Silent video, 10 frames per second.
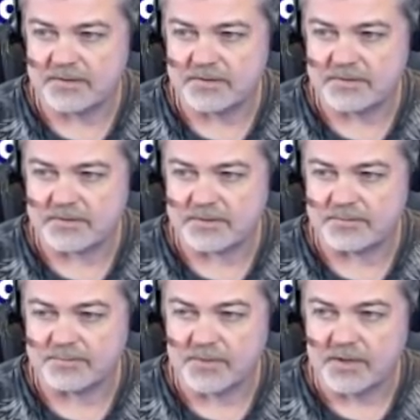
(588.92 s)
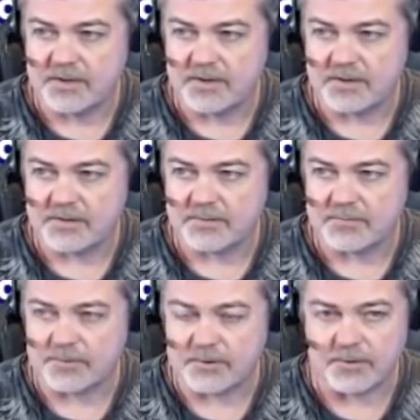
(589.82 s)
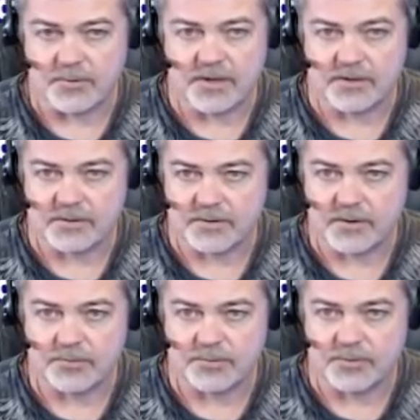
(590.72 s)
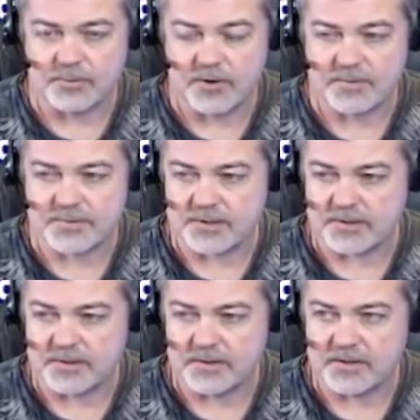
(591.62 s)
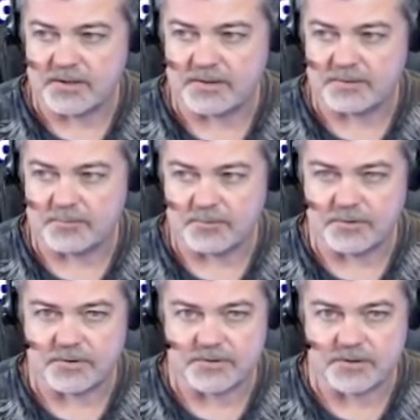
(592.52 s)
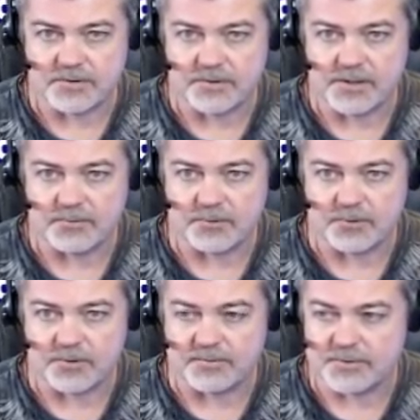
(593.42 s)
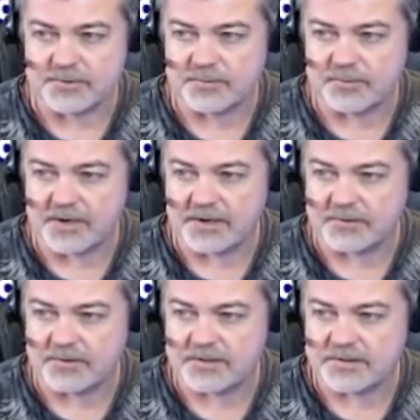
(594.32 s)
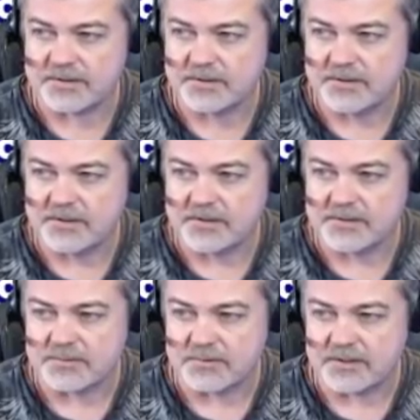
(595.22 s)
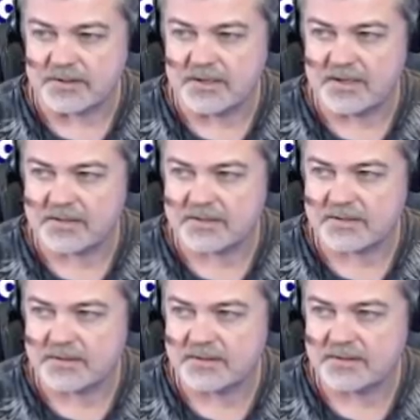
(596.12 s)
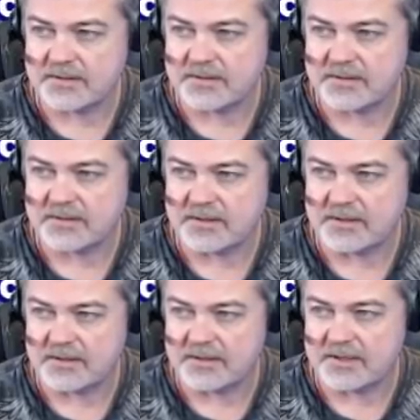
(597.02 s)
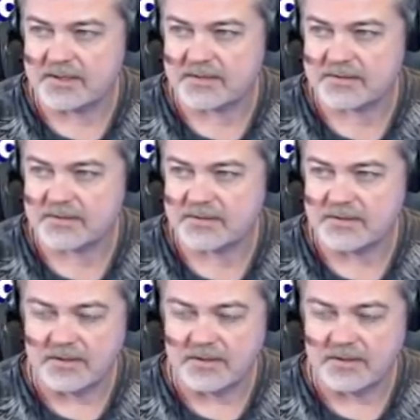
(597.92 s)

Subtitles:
So we're going to go ahead and go through the prompts here, and then we'll install the network drivers for ReactOS. So we'll hit next, next.